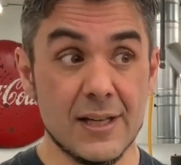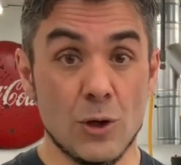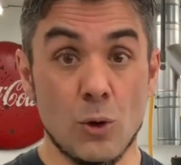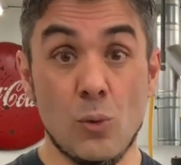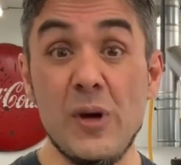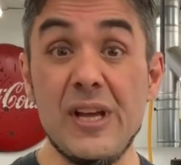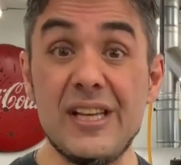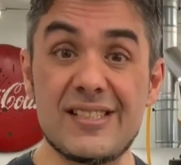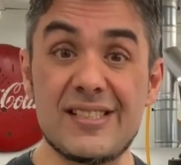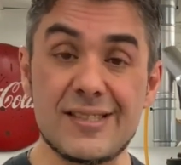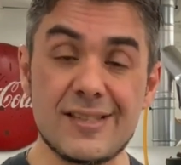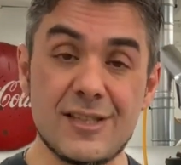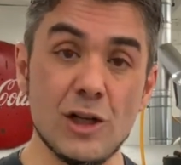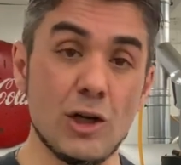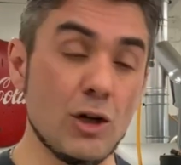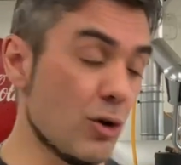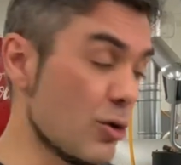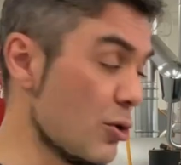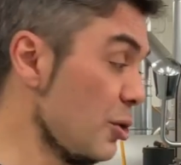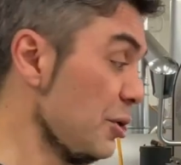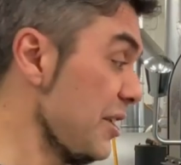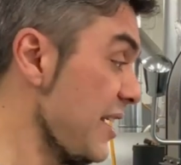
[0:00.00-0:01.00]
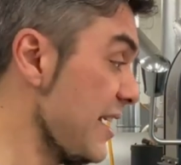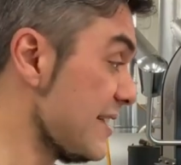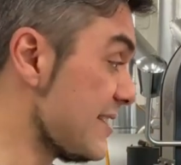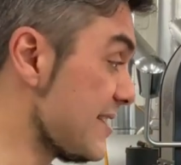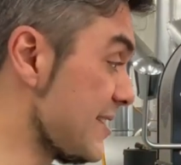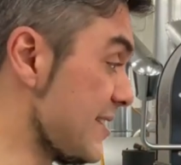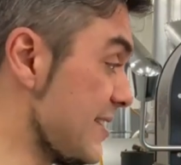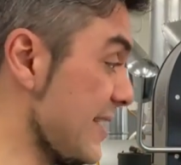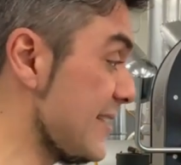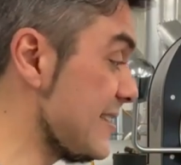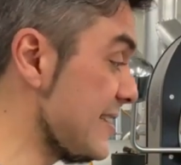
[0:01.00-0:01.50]
we still are only at
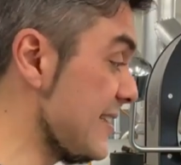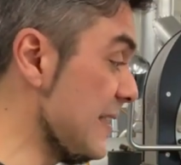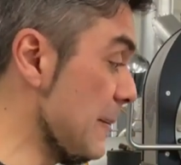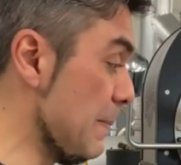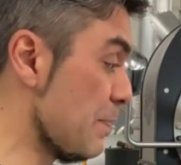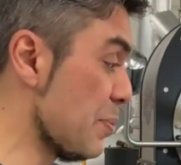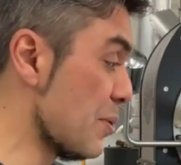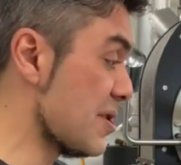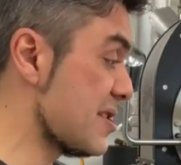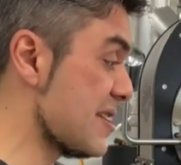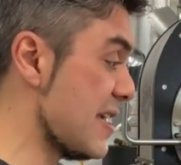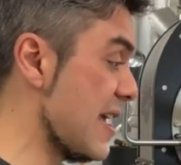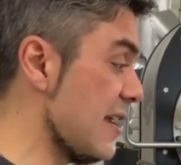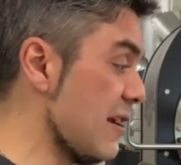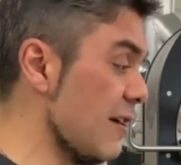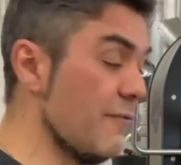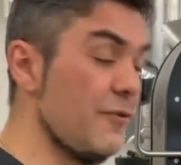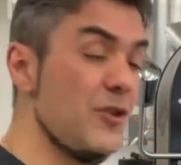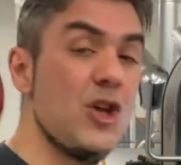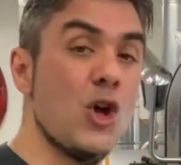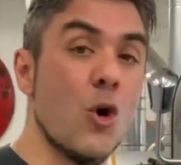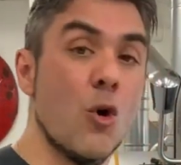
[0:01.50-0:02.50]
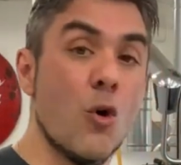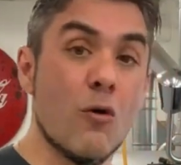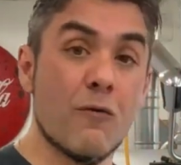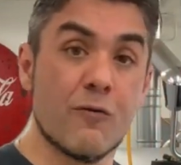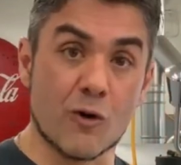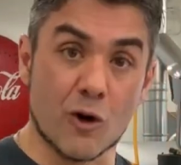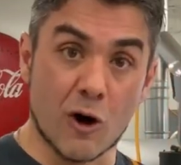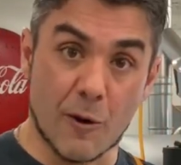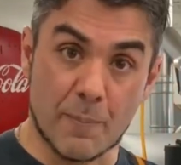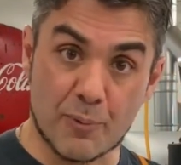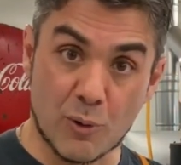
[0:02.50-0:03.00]
16% of the
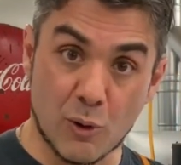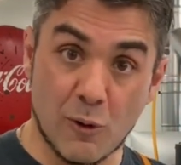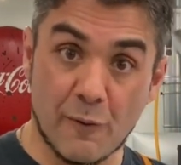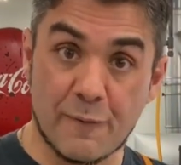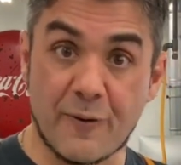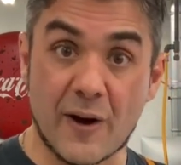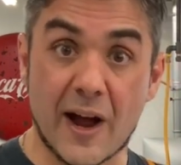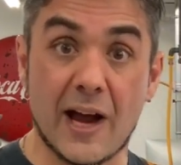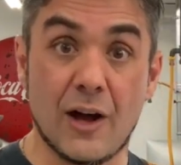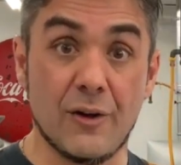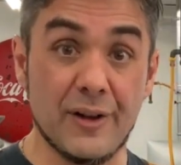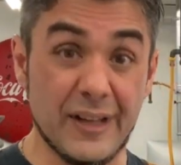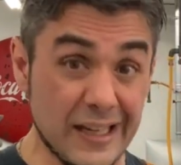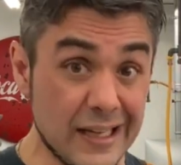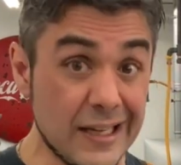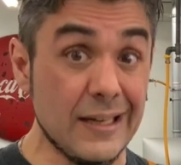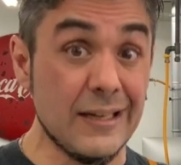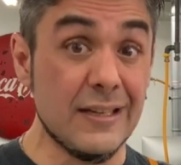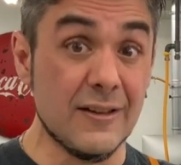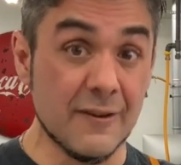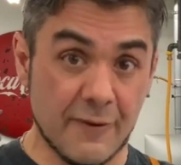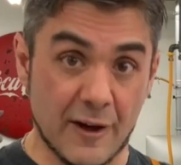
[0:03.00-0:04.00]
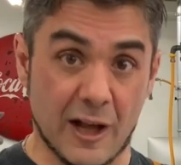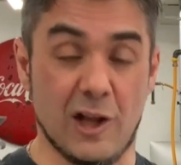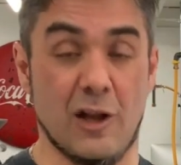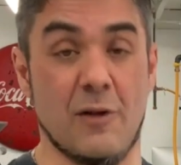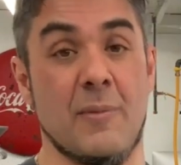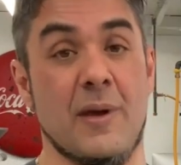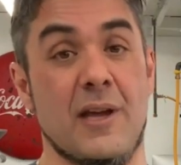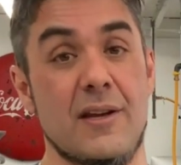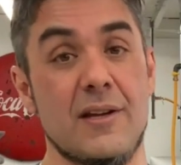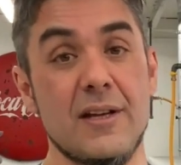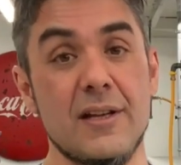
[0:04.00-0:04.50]
overall profile in
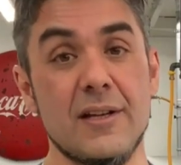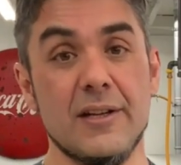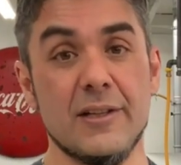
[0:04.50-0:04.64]
development.